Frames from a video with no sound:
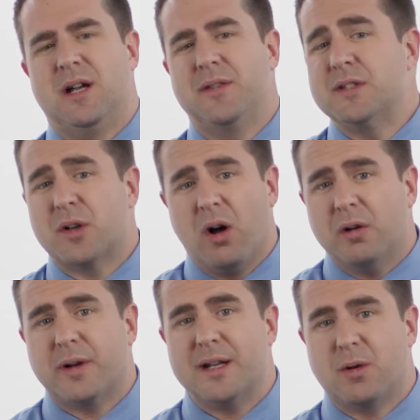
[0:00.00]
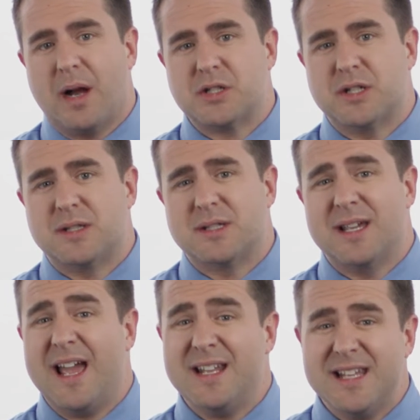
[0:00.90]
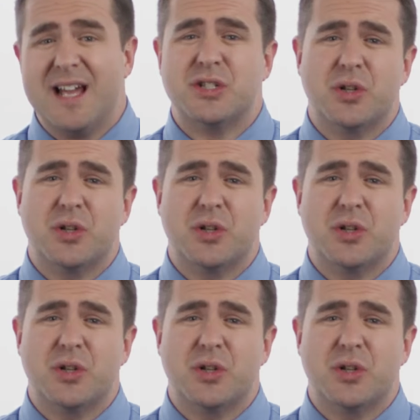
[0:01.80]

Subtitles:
And these are all great questions. And yes,